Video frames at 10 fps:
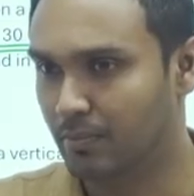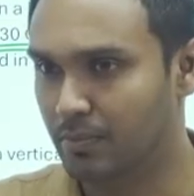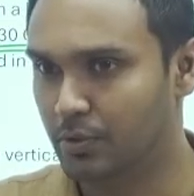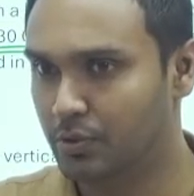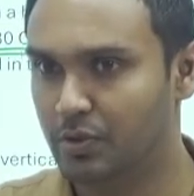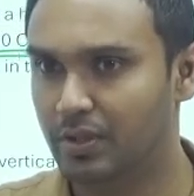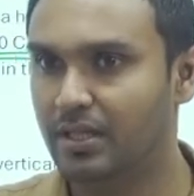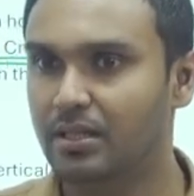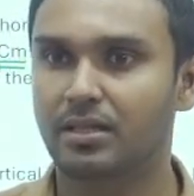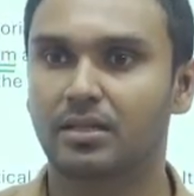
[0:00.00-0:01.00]

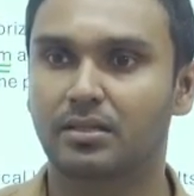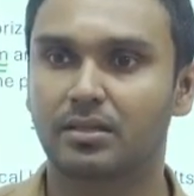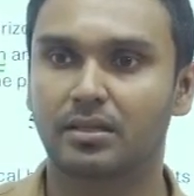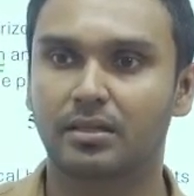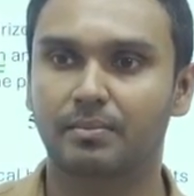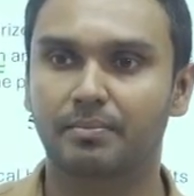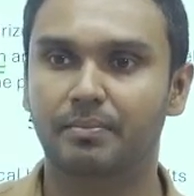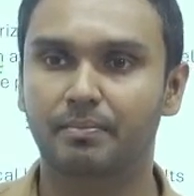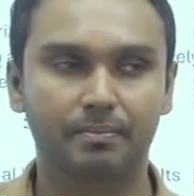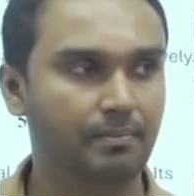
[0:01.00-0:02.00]
usually the
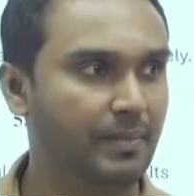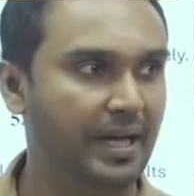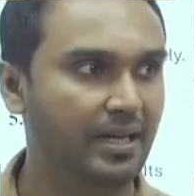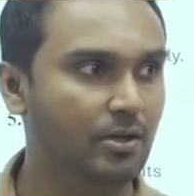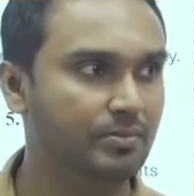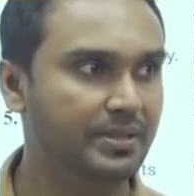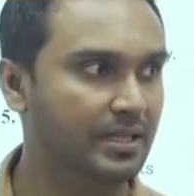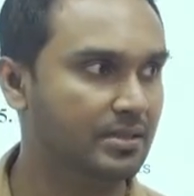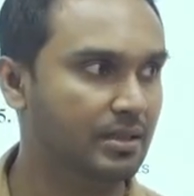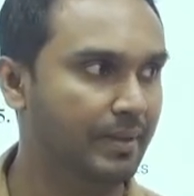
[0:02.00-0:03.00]
main
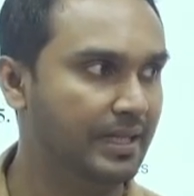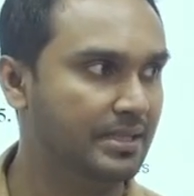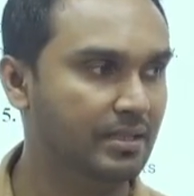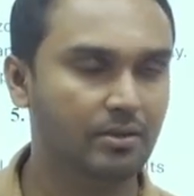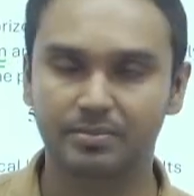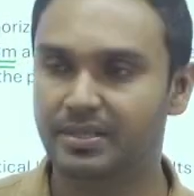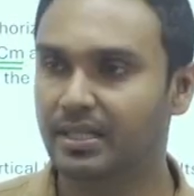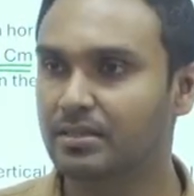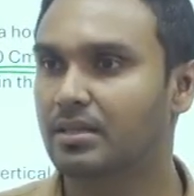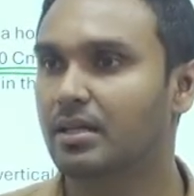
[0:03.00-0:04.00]
objects, the basic
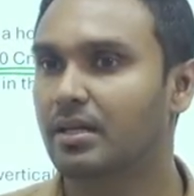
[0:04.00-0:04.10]
objects,